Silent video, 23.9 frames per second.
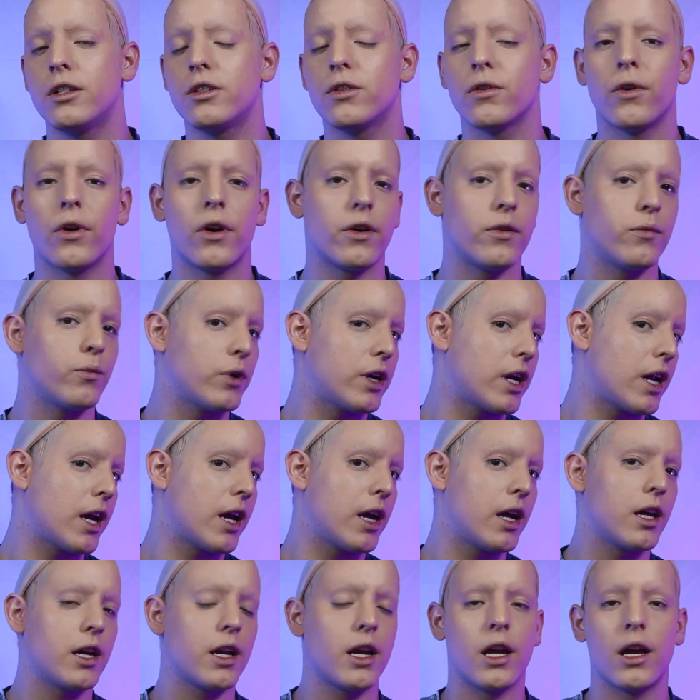so I went
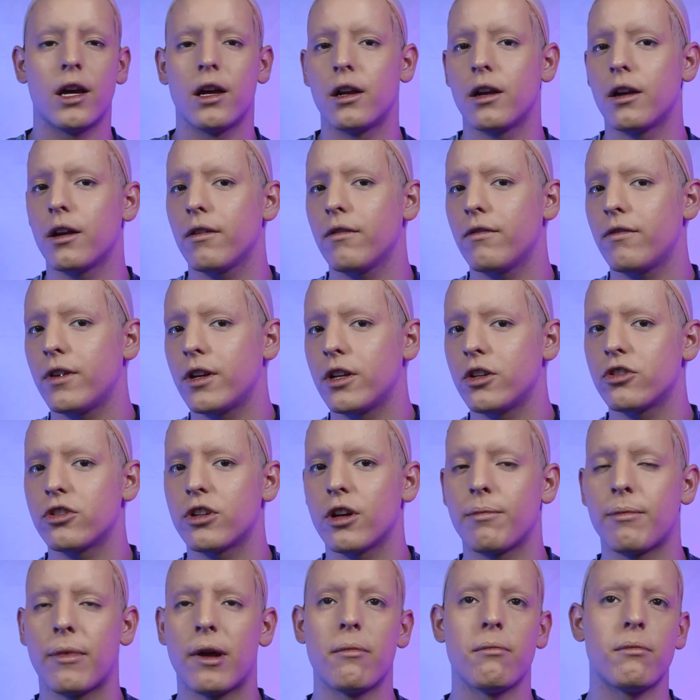ahead and finished
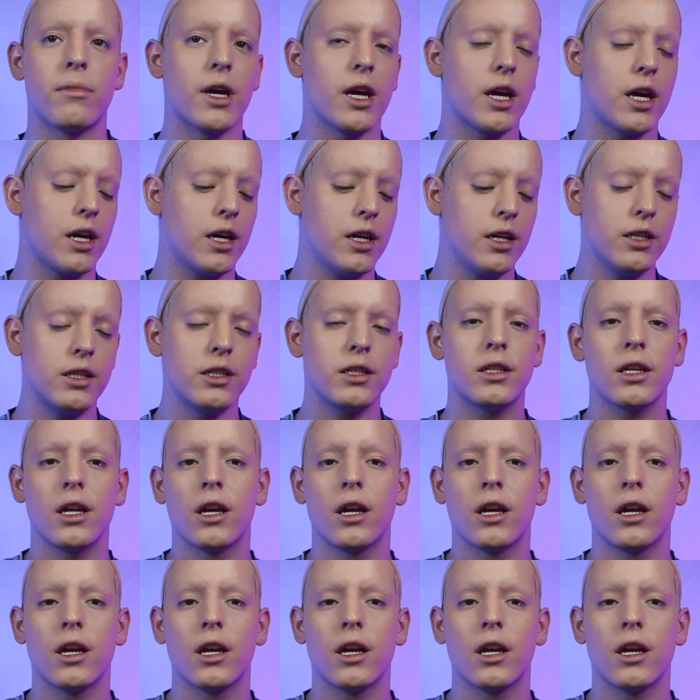up my base,